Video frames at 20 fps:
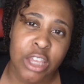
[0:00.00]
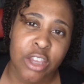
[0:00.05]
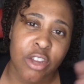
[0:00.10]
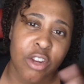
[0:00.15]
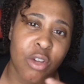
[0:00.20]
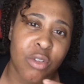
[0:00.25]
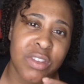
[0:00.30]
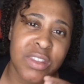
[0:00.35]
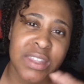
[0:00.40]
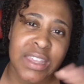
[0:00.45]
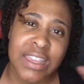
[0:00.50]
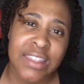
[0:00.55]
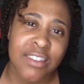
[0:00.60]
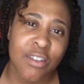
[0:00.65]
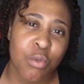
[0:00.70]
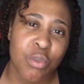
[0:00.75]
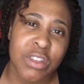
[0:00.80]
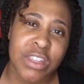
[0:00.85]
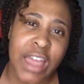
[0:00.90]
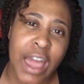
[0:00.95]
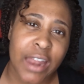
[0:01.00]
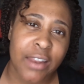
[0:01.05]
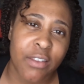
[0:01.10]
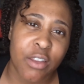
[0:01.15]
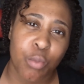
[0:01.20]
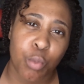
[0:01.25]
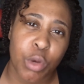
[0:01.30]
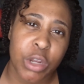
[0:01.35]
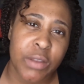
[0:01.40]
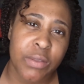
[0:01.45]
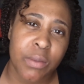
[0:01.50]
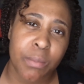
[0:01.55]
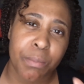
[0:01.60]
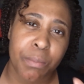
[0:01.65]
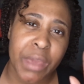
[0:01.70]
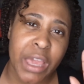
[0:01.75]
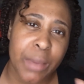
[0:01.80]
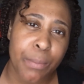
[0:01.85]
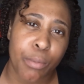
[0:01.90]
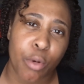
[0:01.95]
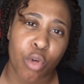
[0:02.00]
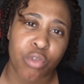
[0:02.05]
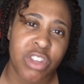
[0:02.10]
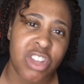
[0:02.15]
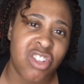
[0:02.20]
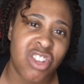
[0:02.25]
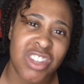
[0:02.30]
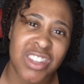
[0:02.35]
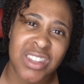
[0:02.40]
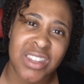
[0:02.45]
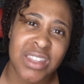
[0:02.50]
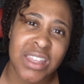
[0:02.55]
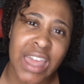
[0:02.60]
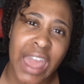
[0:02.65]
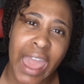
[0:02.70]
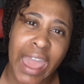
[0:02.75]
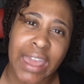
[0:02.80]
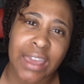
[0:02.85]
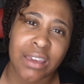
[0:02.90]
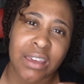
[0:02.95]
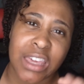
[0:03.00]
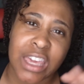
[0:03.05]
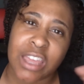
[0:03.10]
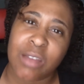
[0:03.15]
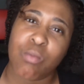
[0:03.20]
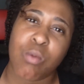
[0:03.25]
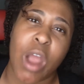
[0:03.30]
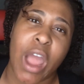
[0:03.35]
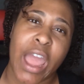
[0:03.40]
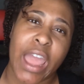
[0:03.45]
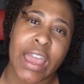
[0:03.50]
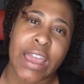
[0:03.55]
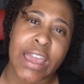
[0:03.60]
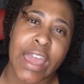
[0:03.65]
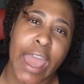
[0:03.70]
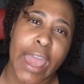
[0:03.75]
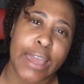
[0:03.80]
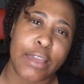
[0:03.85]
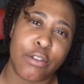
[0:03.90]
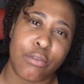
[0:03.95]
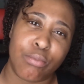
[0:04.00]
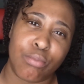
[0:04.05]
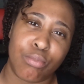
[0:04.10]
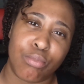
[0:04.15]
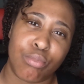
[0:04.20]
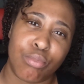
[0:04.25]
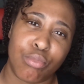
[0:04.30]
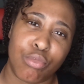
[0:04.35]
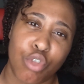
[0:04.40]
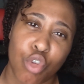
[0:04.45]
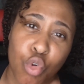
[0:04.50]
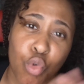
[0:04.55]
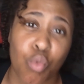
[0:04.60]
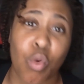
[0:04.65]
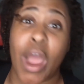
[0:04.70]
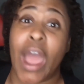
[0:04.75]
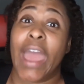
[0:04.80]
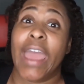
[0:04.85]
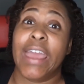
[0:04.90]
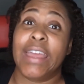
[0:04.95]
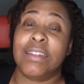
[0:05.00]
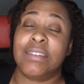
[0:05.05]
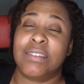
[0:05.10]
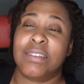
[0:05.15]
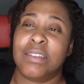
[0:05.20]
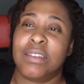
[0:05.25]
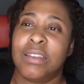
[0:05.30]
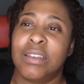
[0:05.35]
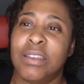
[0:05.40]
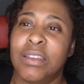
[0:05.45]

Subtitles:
Cesar was kind of one of them people that just can't get right, can't do right.